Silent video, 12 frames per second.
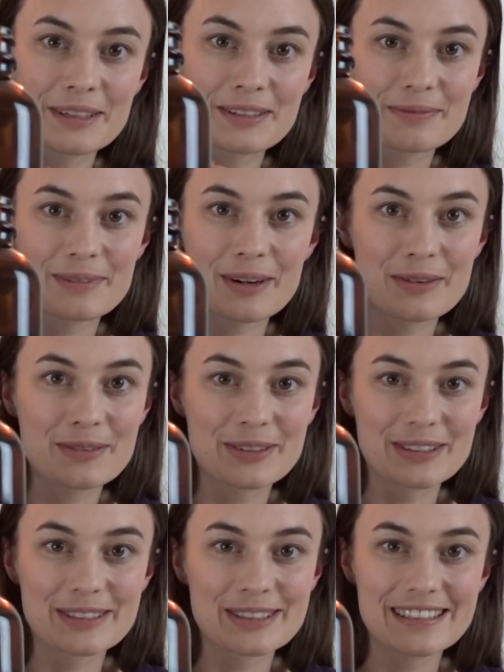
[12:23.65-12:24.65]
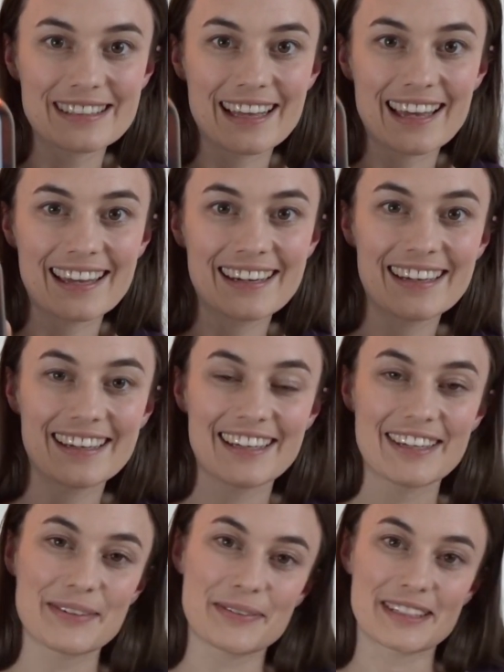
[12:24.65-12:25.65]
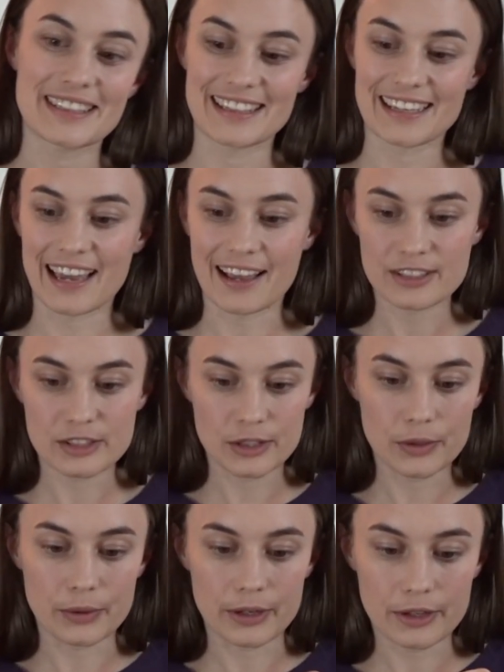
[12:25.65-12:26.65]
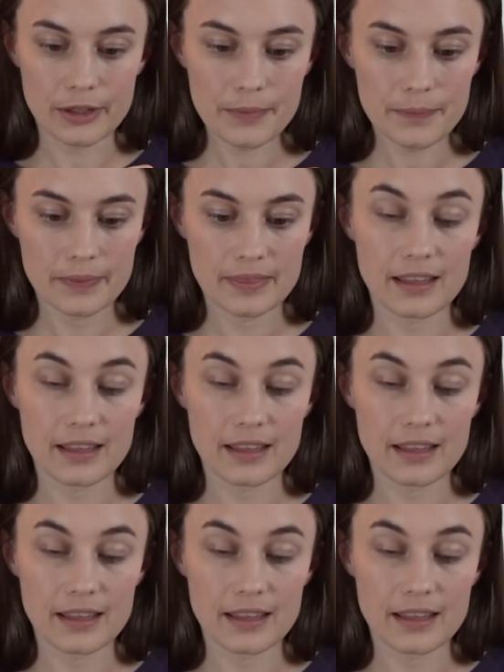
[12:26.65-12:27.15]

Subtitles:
I don't know if you can see that, with the castor oil.